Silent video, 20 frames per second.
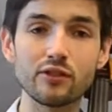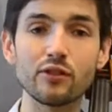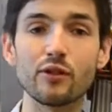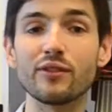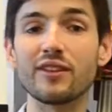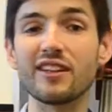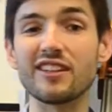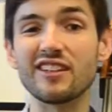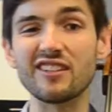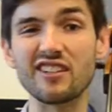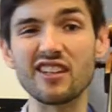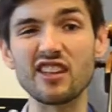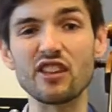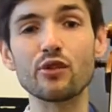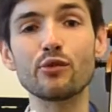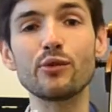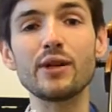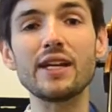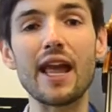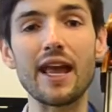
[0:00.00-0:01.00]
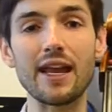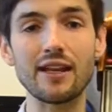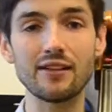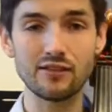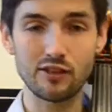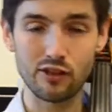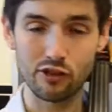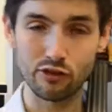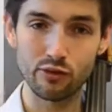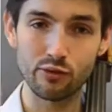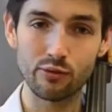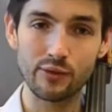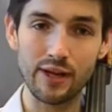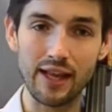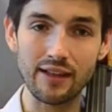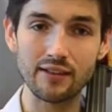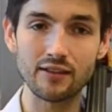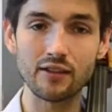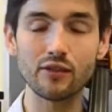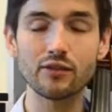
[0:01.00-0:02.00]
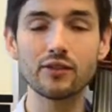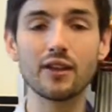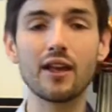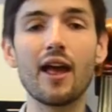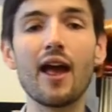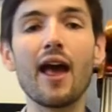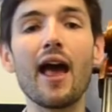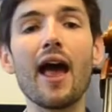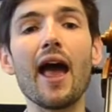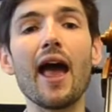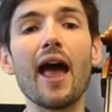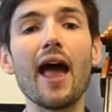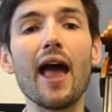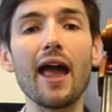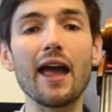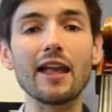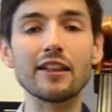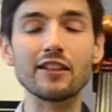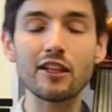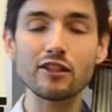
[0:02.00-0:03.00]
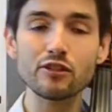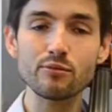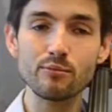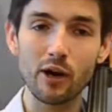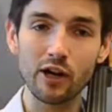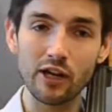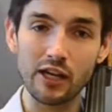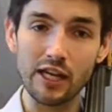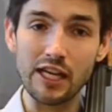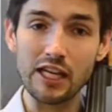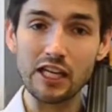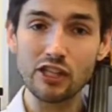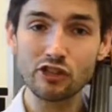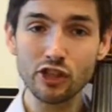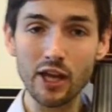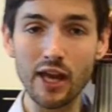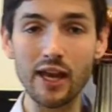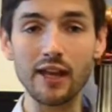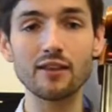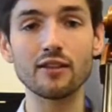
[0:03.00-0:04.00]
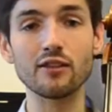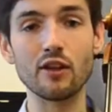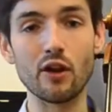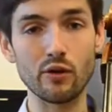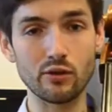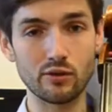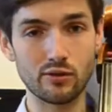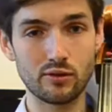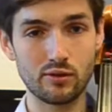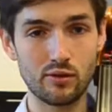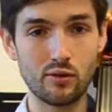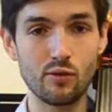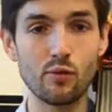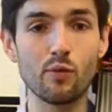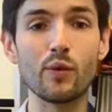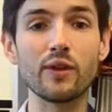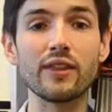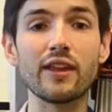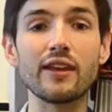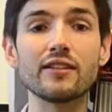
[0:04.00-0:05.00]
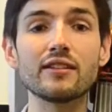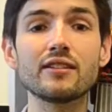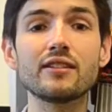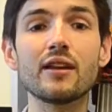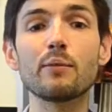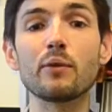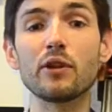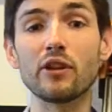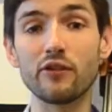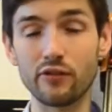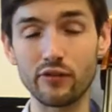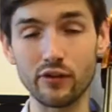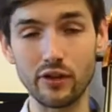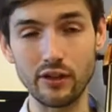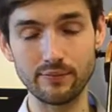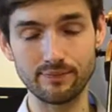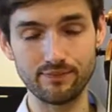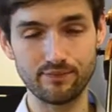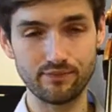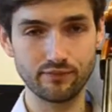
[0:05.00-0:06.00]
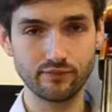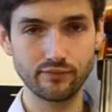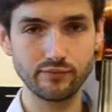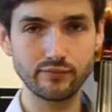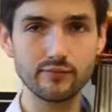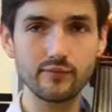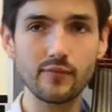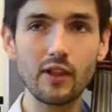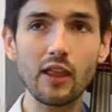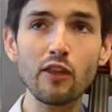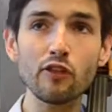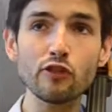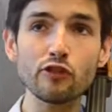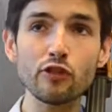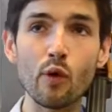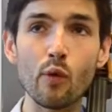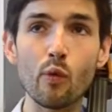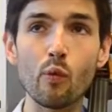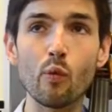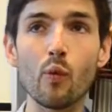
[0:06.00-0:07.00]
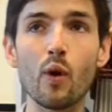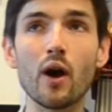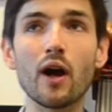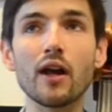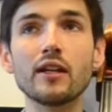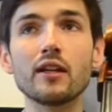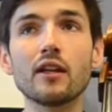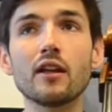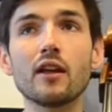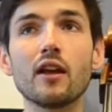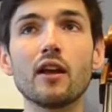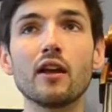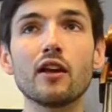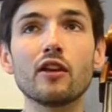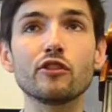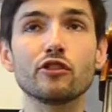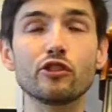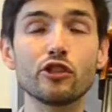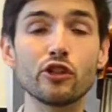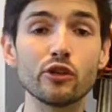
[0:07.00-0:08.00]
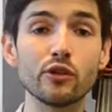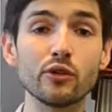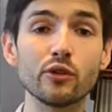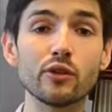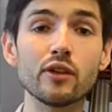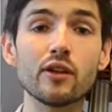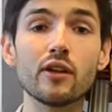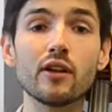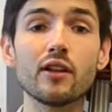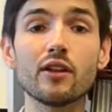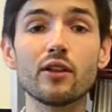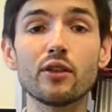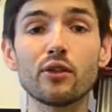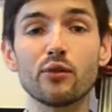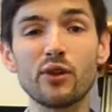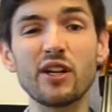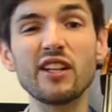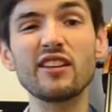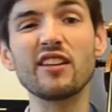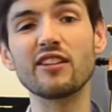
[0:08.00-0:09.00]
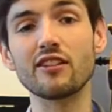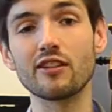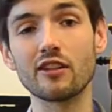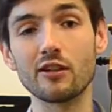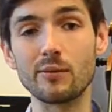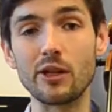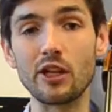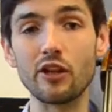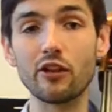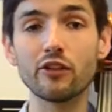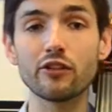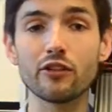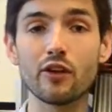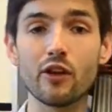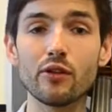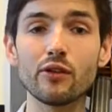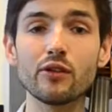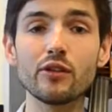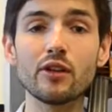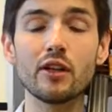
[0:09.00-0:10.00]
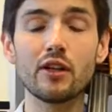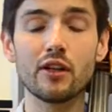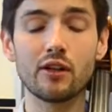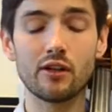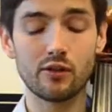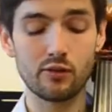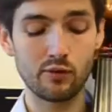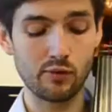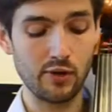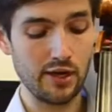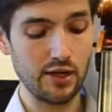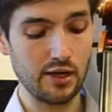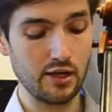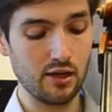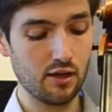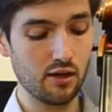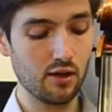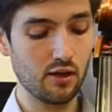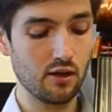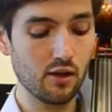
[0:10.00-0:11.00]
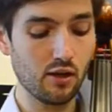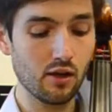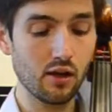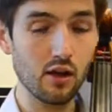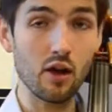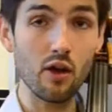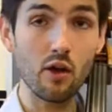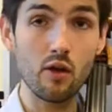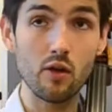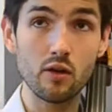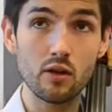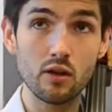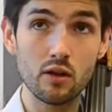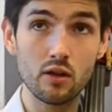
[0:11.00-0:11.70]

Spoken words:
So this is in 3/8, there's 3 eighth notes, and let's mark each eighth note with a step of the foot. So 1, 2, 3, this is going to be a little slow. Ready, go.